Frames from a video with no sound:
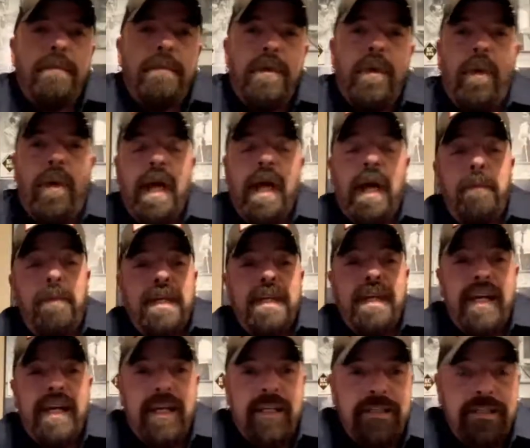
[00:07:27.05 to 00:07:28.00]
I'm going up
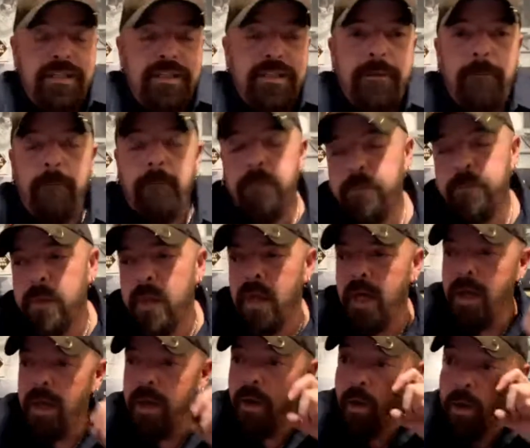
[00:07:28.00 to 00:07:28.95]
against.
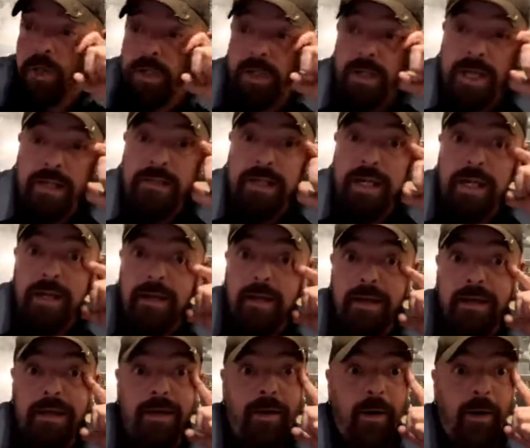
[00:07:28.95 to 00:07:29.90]
Or
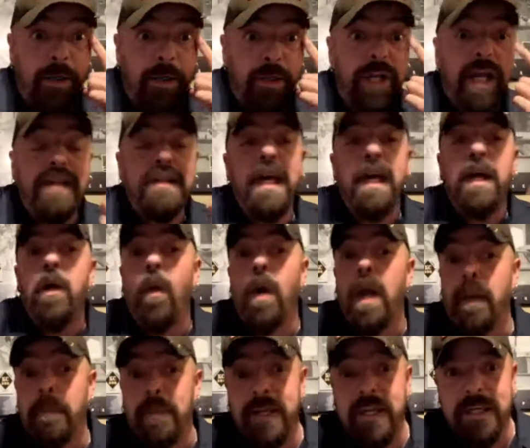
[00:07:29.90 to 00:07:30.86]
should I say
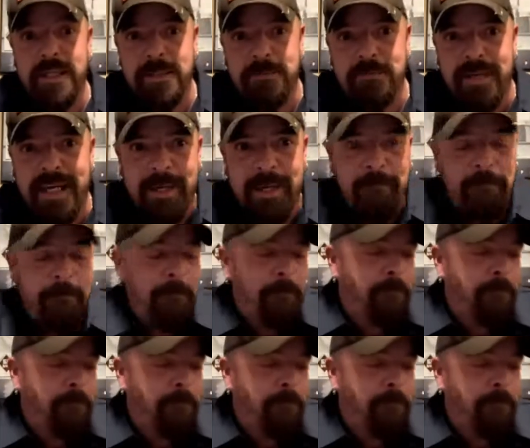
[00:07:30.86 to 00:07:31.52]
against me?